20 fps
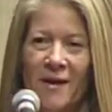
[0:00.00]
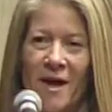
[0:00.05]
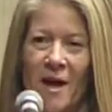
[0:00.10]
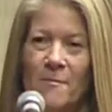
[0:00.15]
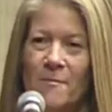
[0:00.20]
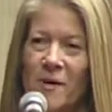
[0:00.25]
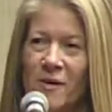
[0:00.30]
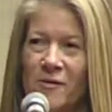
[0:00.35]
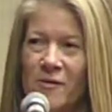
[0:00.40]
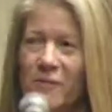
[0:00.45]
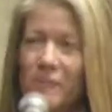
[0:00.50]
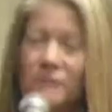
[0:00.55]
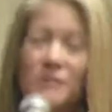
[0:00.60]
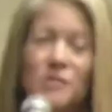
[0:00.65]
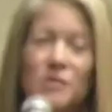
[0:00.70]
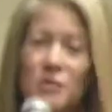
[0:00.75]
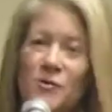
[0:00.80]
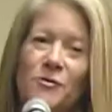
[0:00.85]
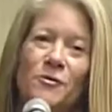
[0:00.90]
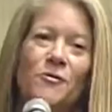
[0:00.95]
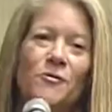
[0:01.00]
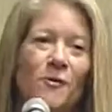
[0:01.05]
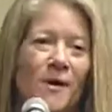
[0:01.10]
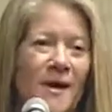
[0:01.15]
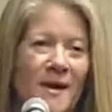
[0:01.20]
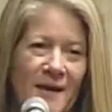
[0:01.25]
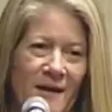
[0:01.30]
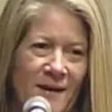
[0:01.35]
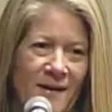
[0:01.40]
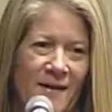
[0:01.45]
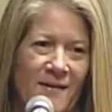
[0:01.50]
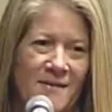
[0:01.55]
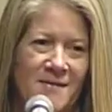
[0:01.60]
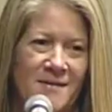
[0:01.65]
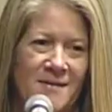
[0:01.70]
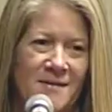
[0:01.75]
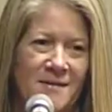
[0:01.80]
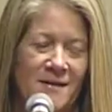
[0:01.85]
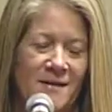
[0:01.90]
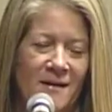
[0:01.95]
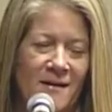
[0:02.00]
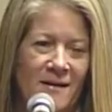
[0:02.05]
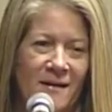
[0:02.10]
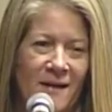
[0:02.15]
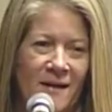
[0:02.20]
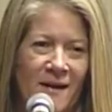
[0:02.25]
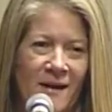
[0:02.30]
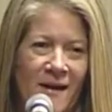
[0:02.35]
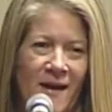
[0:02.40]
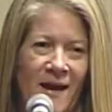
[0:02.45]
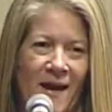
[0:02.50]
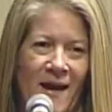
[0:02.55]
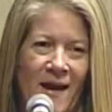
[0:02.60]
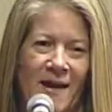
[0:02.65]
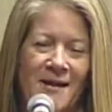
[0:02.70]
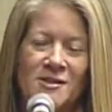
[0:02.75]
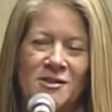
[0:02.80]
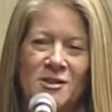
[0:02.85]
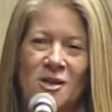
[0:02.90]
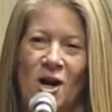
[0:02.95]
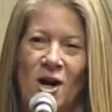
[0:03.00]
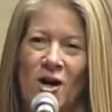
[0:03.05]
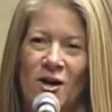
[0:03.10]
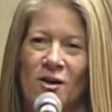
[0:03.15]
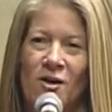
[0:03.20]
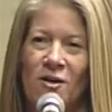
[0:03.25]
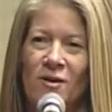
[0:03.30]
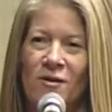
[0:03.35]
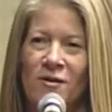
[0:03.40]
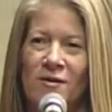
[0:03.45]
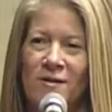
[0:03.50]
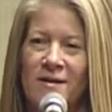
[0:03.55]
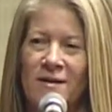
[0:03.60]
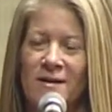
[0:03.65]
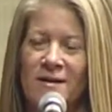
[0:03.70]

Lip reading: a mother of 2 great kids, a daughter,